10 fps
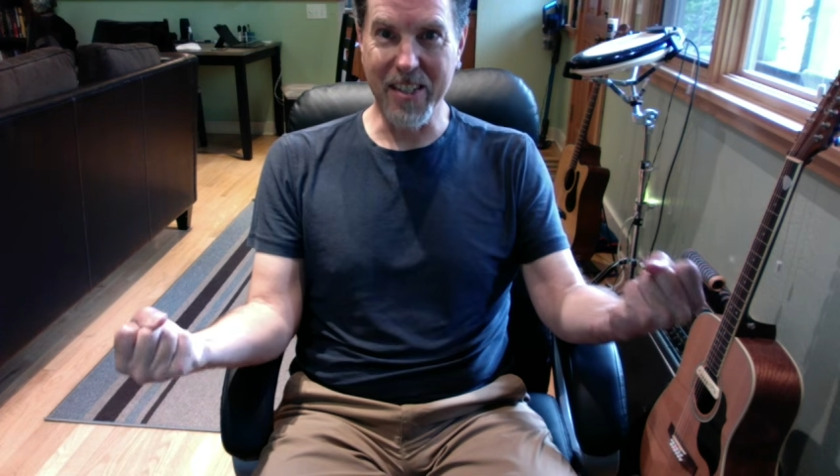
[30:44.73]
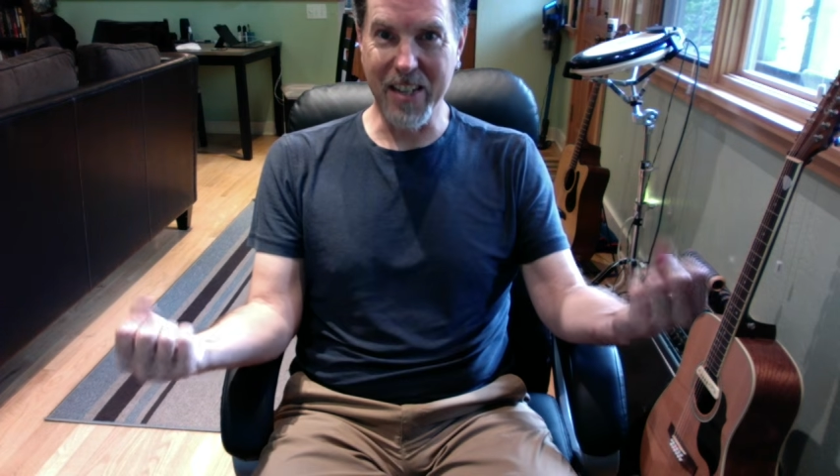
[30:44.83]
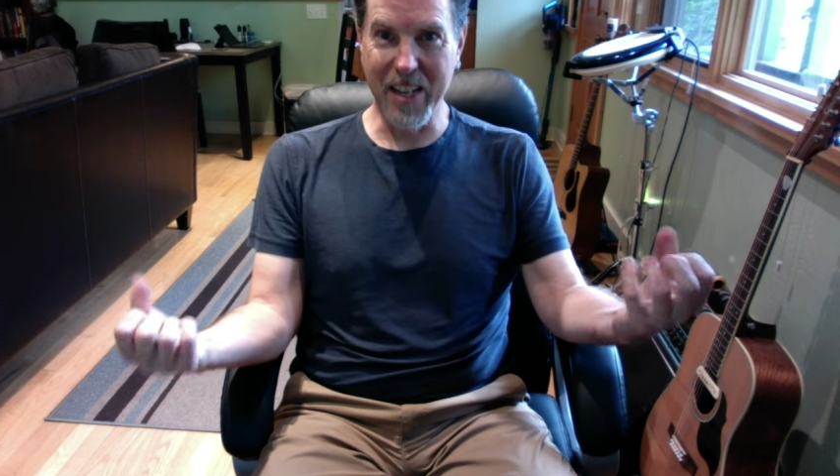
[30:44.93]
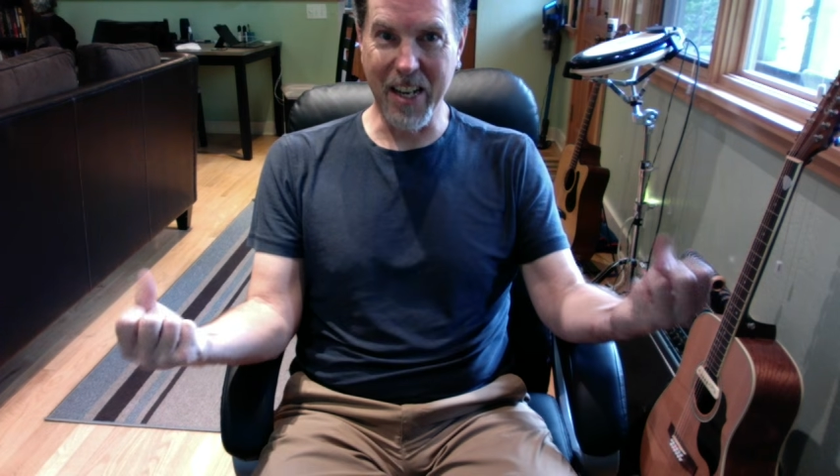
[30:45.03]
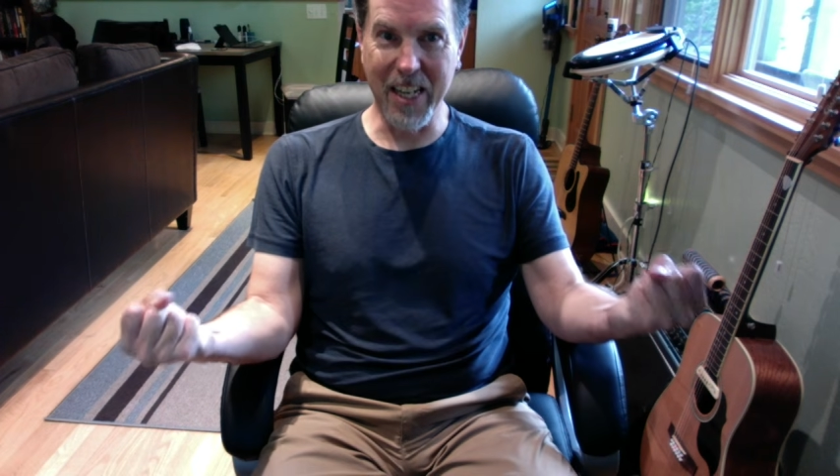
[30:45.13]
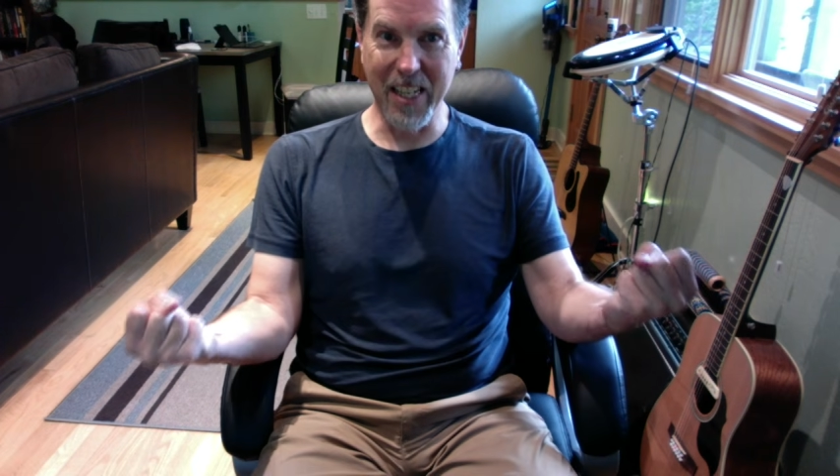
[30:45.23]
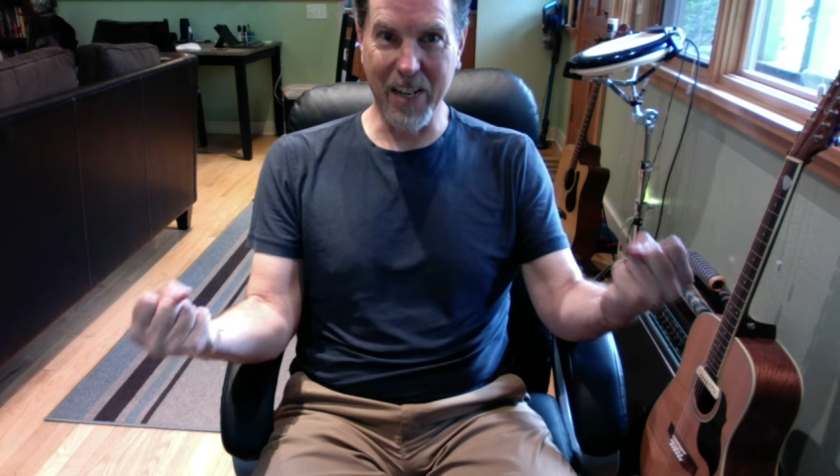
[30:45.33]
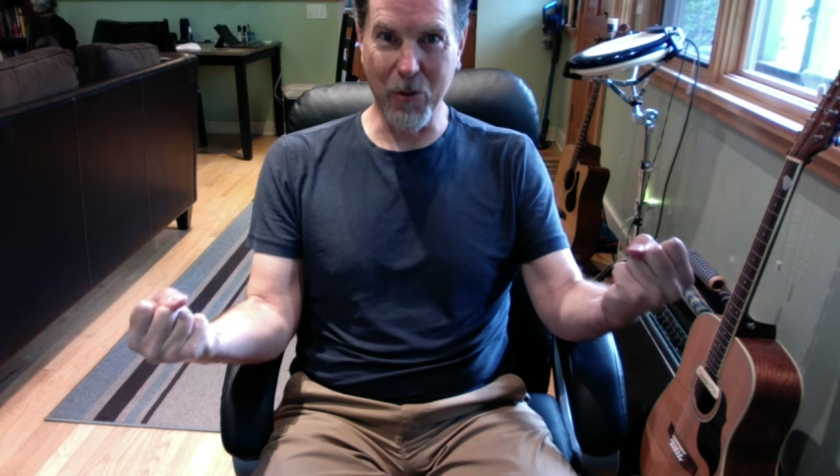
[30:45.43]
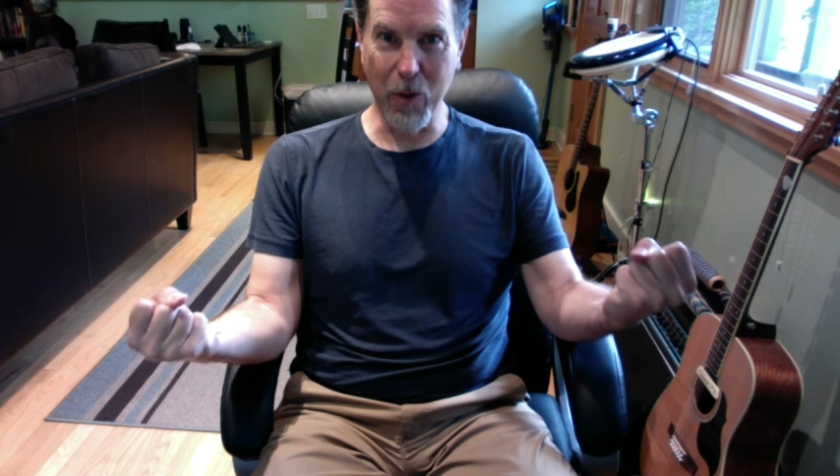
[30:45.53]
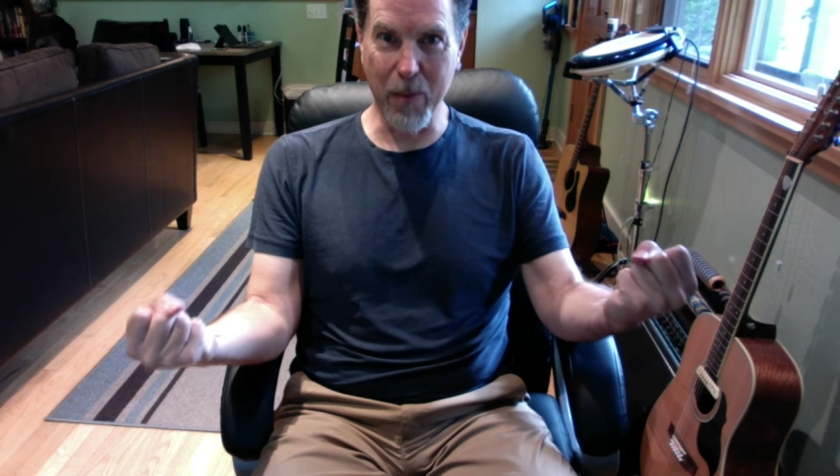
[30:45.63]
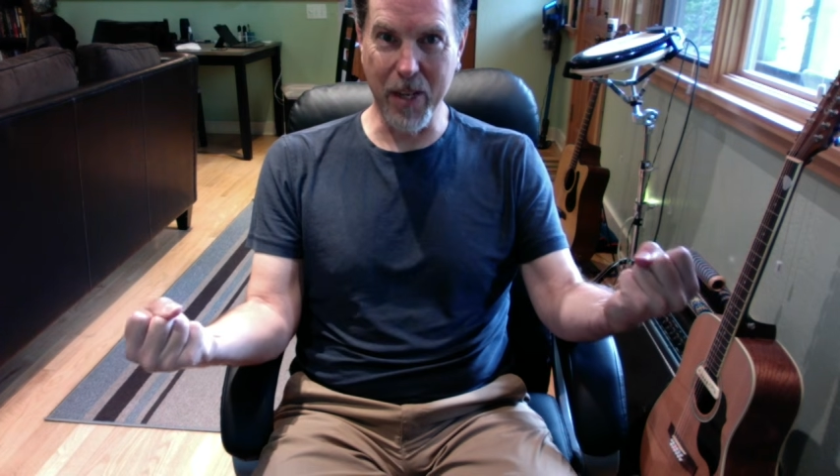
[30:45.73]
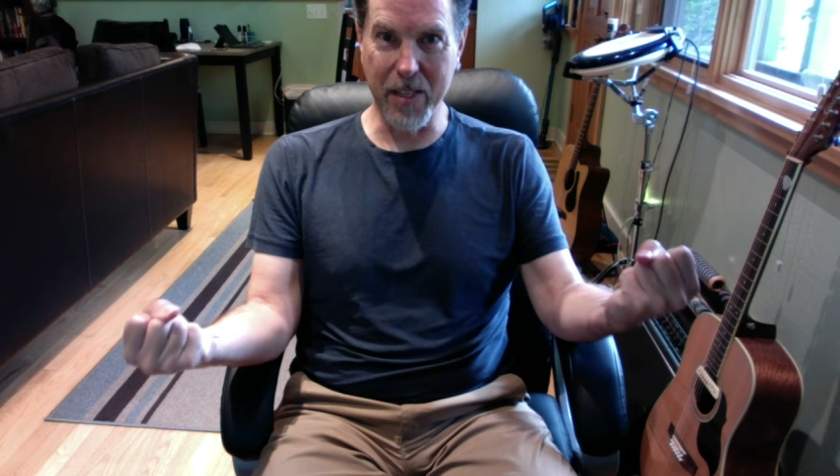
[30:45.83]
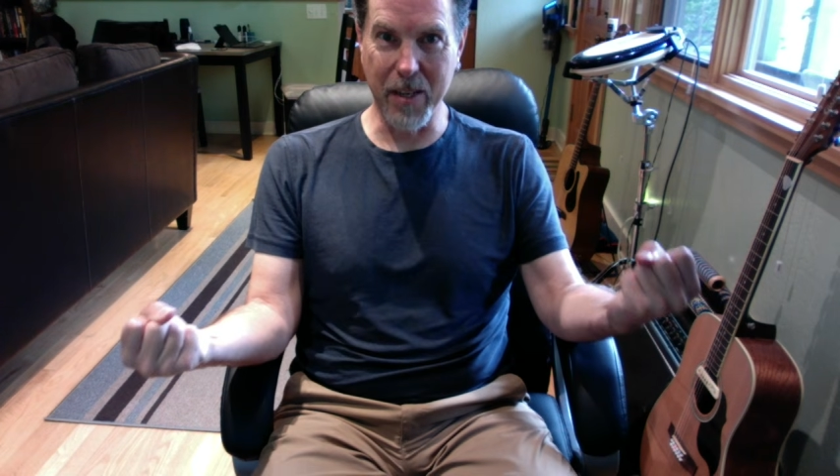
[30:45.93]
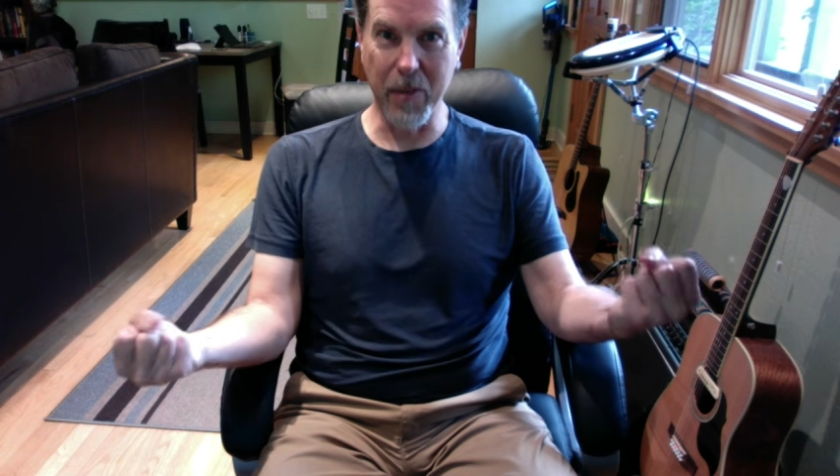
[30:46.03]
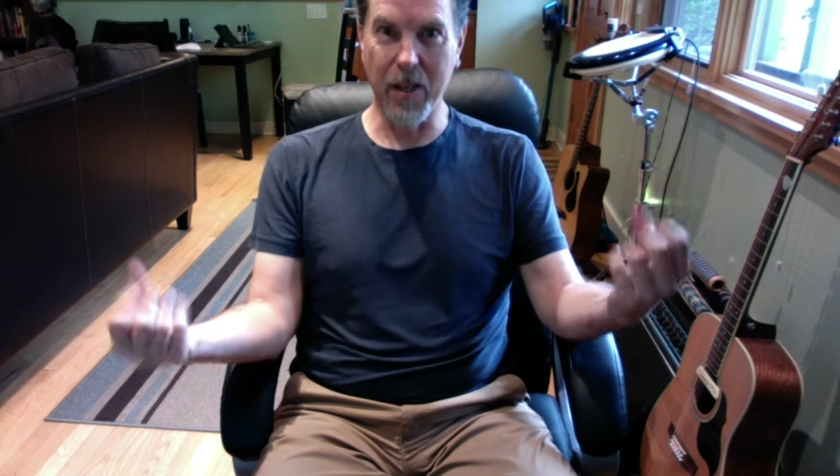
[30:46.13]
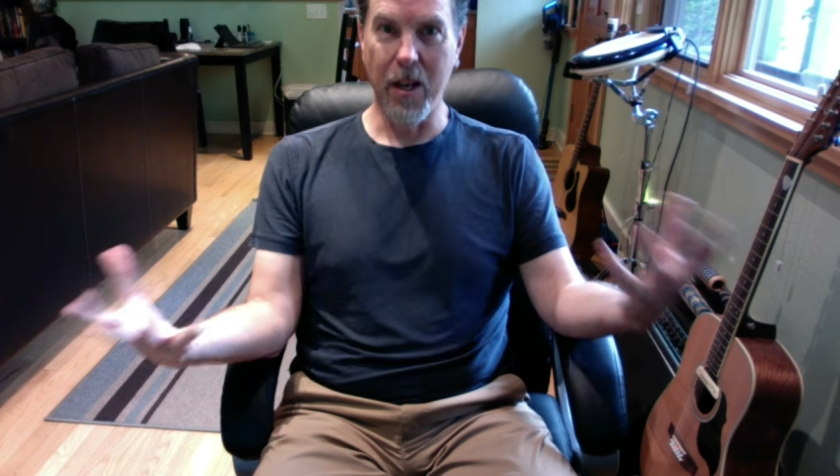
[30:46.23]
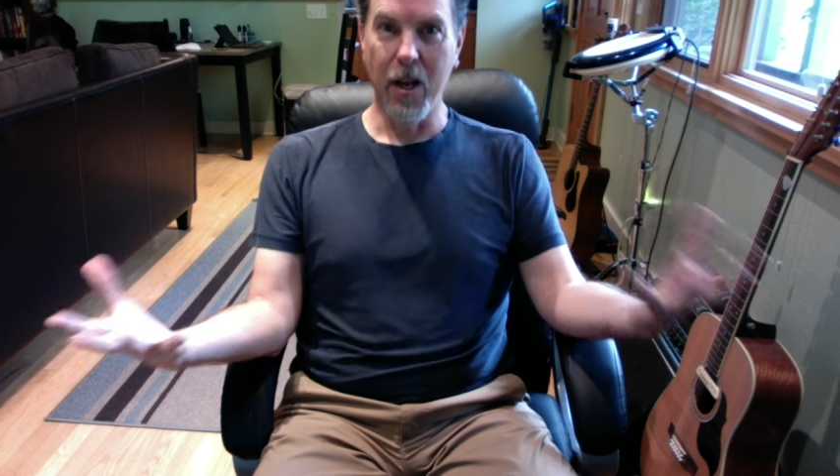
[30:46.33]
I'm gripping something.